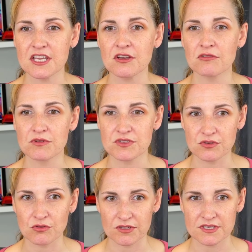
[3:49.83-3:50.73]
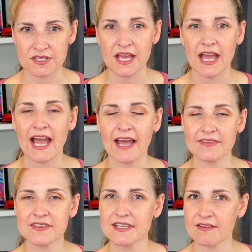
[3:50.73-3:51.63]
resorts at the
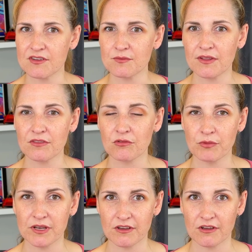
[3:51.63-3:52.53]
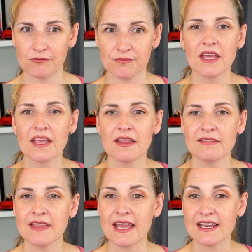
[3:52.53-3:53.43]
7-month window.
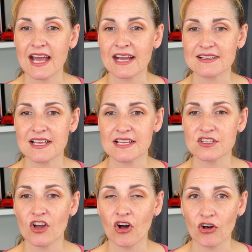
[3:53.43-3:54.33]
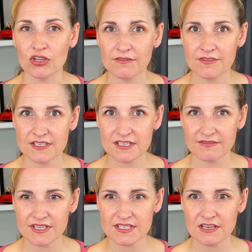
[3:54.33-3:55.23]
They can access all of the
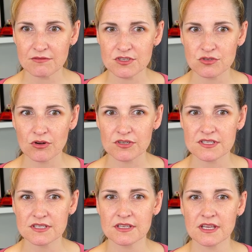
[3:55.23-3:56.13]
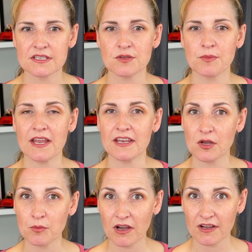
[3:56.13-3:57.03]
DVC resorts depending
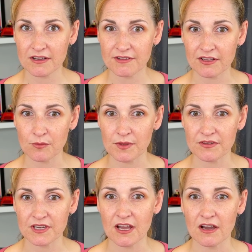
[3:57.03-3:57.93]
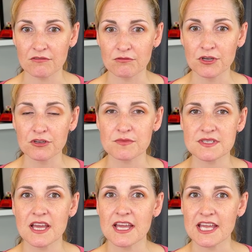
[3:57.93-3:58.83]
upon availability of rooms.
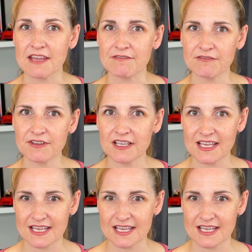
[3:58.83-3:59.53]
If a villa is